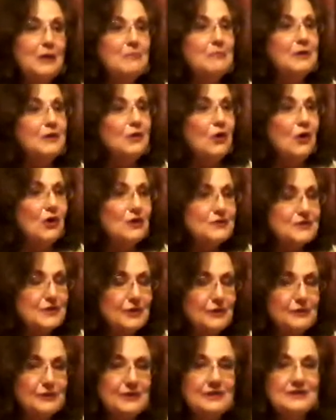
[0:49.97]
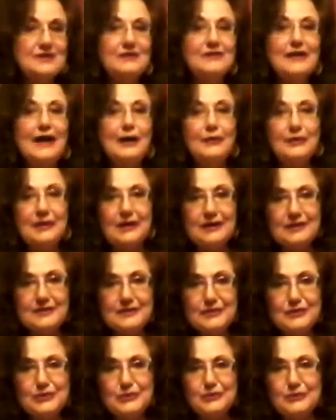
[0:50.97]
but also he's allowing
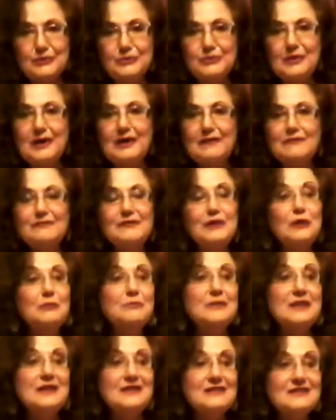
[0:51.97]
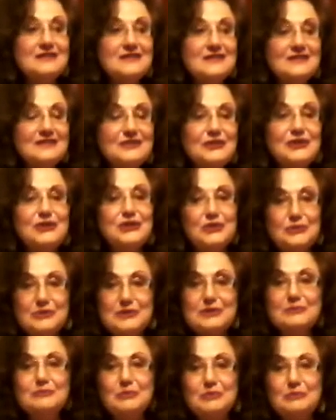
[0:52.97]
us to film this to
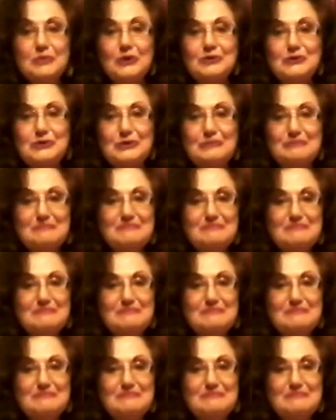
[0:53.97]
use in promotion.